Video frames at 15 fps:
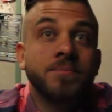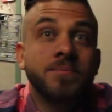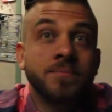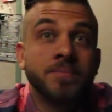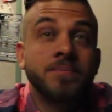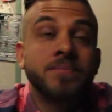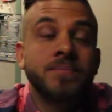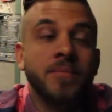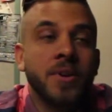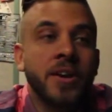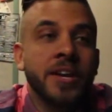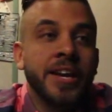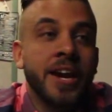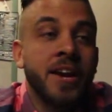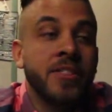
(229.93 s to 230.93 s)
Mm-hmm.
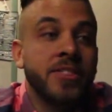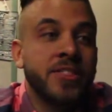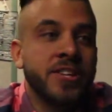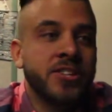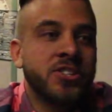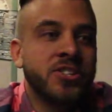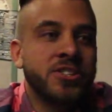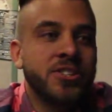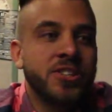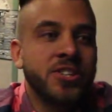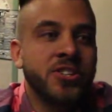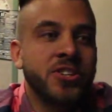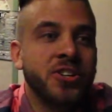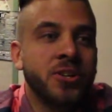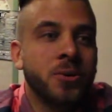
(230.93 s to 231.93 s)
Yeah,
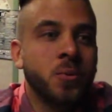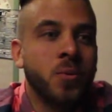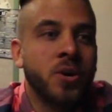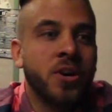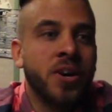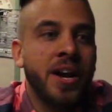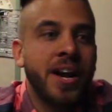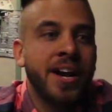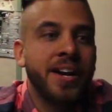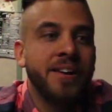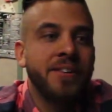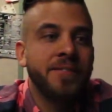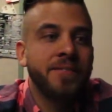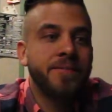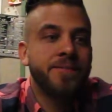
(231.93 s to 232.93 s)
this year we're
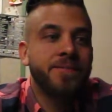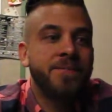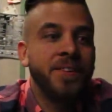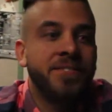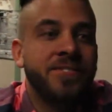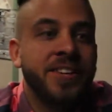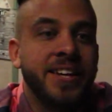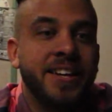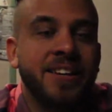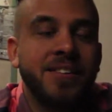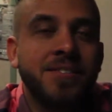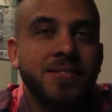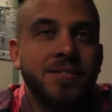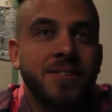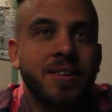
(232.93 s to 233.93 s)
at 15.